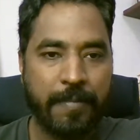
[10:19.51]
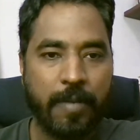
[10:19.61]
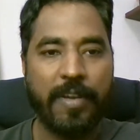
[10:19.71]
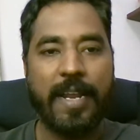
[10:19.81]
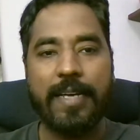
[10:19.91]

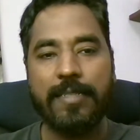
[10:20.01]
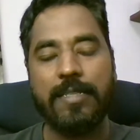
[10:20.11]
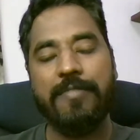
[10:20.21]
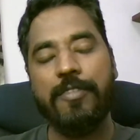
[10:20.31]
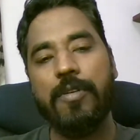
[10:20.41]
Whereas
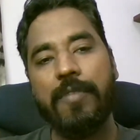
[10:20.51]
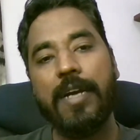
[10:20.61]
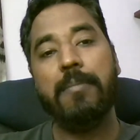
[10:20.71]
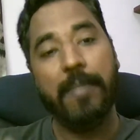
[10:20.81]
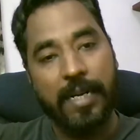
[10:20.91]
if you
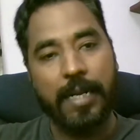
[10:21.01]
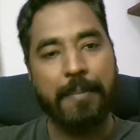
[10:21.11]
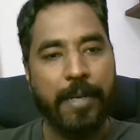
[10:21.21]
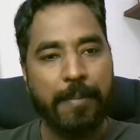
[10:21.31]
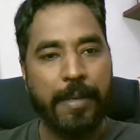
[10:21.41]
invite
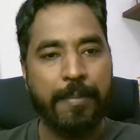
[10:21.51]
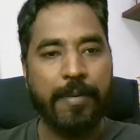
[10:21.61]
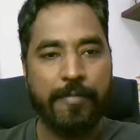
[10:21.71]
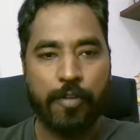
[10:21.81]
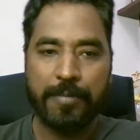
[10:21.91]
multiple
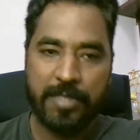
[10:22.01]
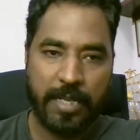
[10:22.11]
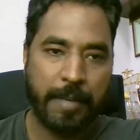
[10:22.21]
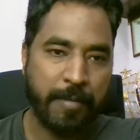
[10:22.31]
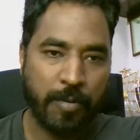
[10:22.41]
people from the
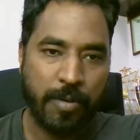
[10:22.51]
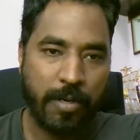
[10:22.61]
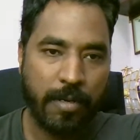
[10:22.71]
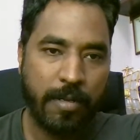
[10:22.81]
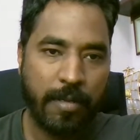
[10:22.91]
same role,
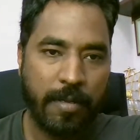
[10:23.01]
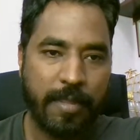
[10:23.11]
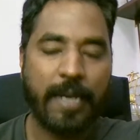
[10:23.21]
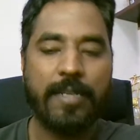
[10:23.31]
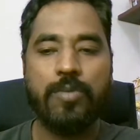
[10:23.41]

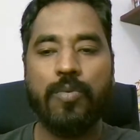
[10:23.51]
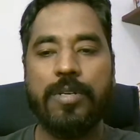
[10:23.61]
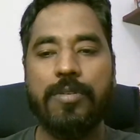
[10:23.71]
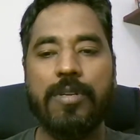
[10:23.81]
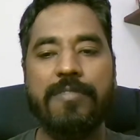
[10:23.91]
that is
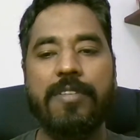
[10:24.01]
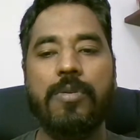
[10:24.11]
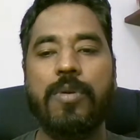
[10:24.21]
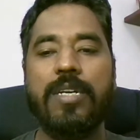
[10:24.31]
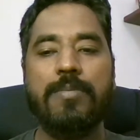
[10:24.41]
what you refer
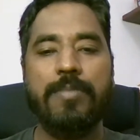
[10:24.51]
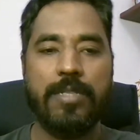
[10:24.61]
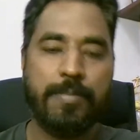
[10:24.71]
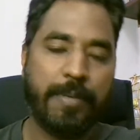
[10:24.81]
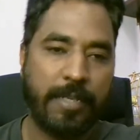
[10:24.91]
to as
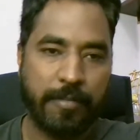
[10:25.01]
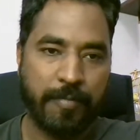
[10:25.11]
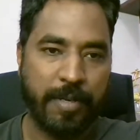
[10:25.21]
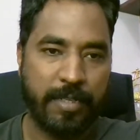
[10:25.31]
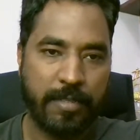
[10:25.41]
perspective
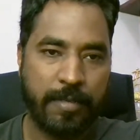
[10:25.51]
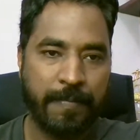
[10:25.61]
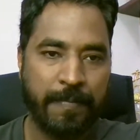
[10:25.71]
based.